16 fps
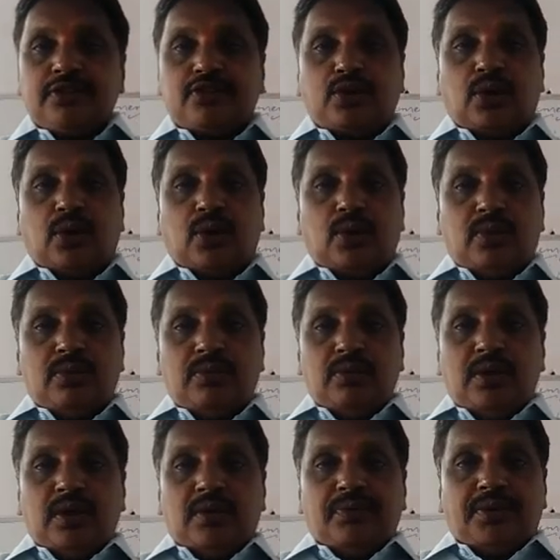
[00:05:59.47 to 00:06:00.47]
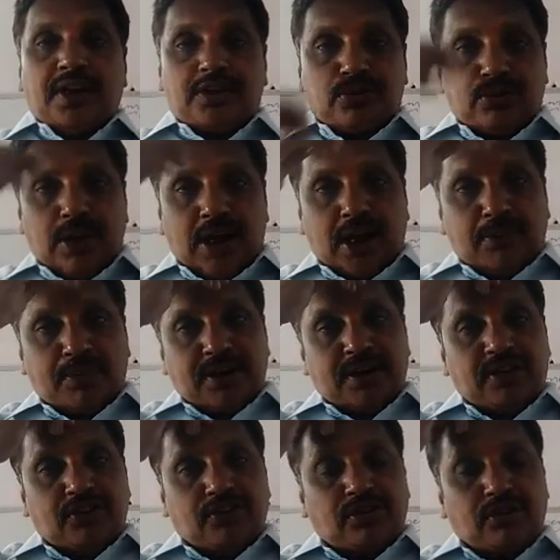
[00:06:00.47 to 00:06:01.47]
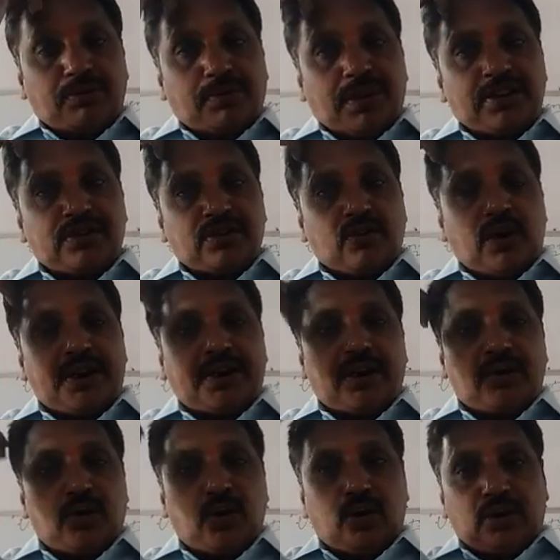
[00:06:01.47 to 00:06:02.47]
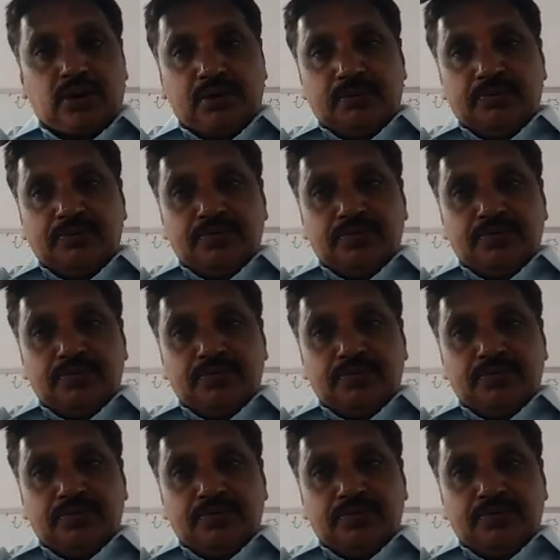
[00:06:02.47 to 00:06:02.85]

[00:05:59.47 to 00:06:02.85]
So that's why urbanization plays a vital role